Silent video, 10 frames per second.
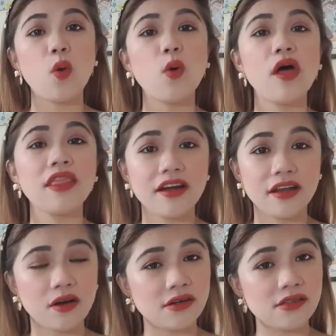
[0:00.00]
what are
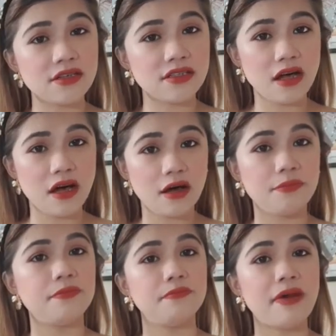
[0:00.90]
the causes of
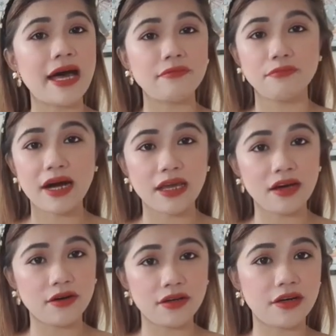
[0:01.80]
bad
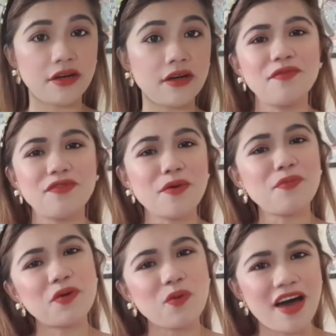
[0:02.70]
body odor.
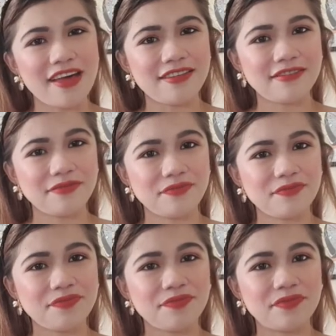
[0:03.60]
Number one,
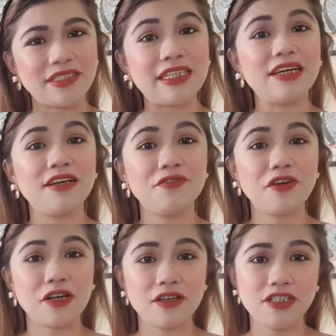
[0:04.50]
the
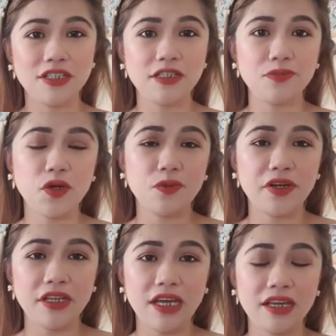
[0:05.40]
precocious
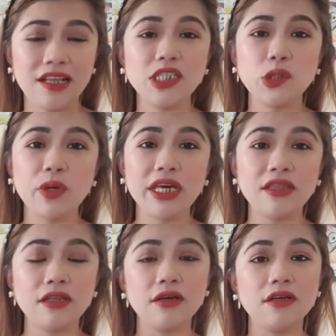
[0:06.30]
puberty. That's when
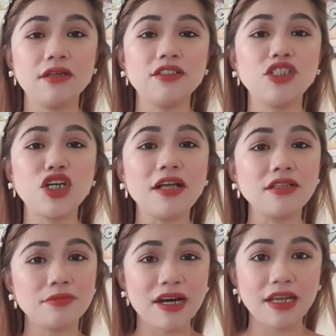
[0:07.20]
the child's
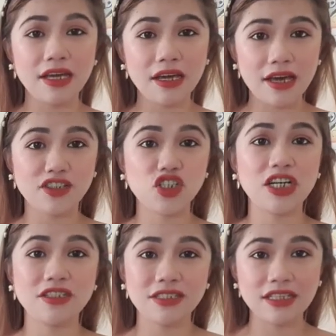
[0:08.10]
body
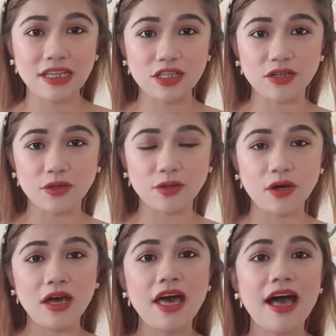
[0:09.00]
changes into
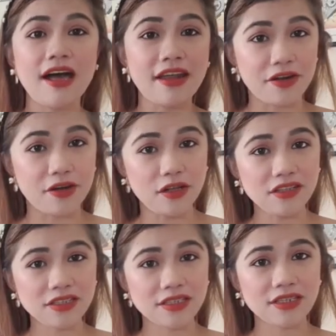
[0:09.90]
an
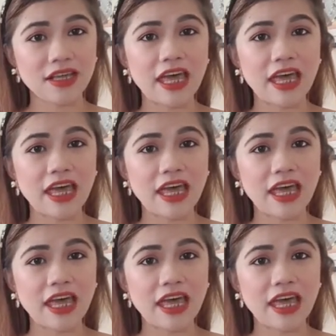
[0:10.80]
adult's.